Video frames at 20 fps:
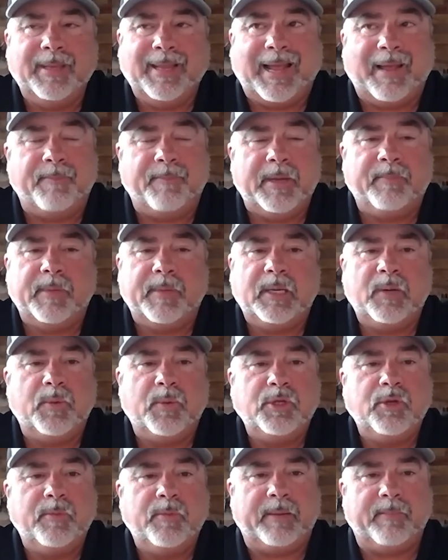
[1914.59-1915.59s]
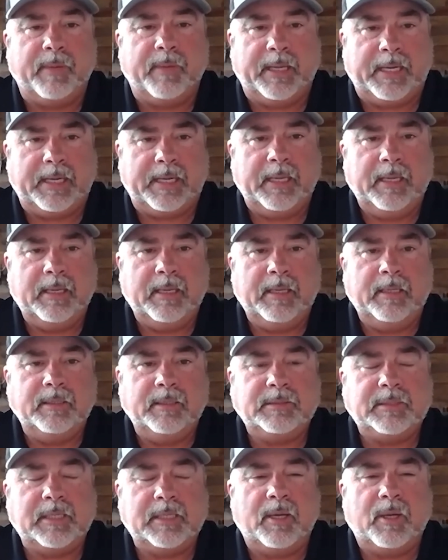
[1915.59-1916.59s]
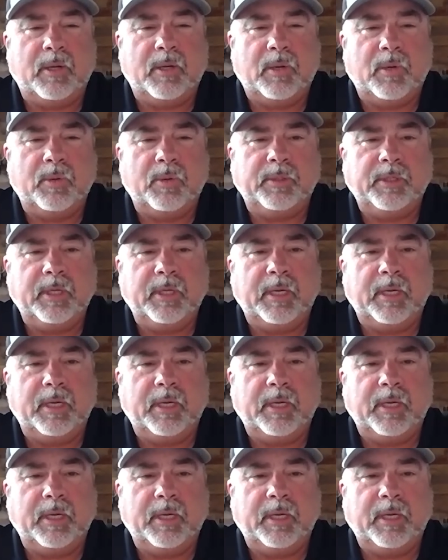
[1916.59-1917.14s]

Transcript: I make money when you make money. So,